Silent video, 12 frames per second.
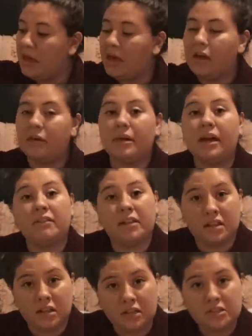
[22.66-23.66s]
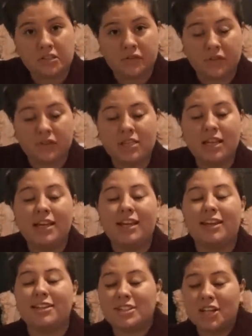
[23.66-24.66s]
um, I have a lot of laundry to fold.
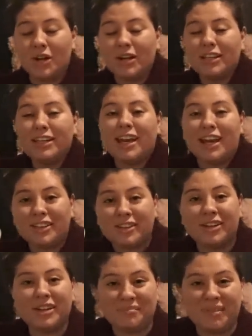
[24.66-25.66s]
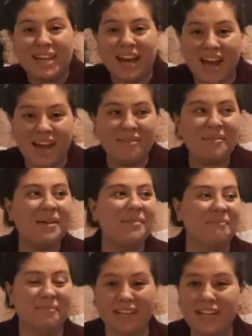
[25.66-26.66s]
It's currently 8.30 p.m
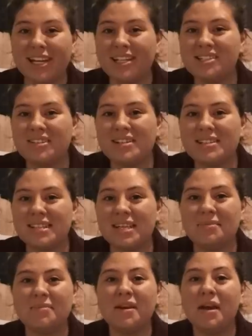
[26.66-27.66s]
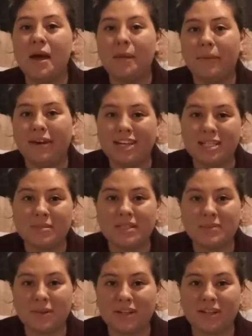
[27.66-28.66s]
my kids are asleep, my
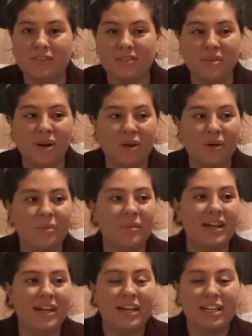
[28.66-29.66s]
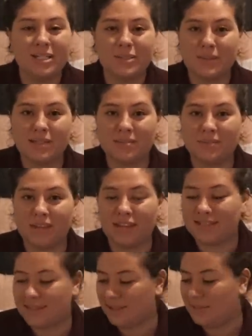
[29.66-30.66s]
husband's working from home, doing some
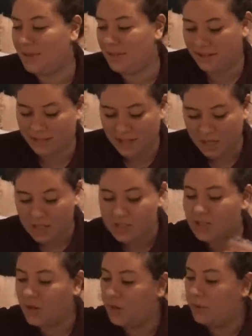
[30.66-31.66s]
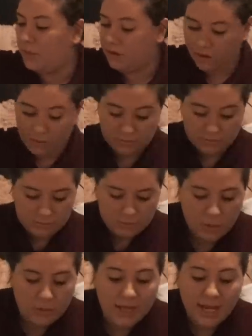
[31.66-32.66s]
things at the computer. So, oh,
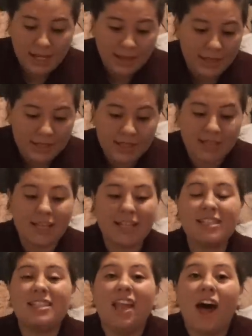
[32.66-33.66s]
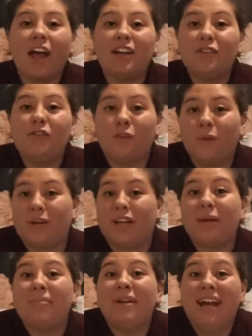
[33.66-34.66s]
no, I lied. It's
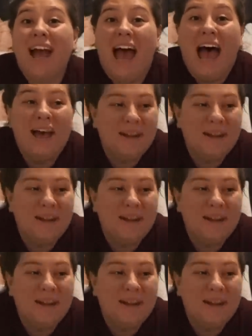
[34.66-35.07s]
9.40 p.m.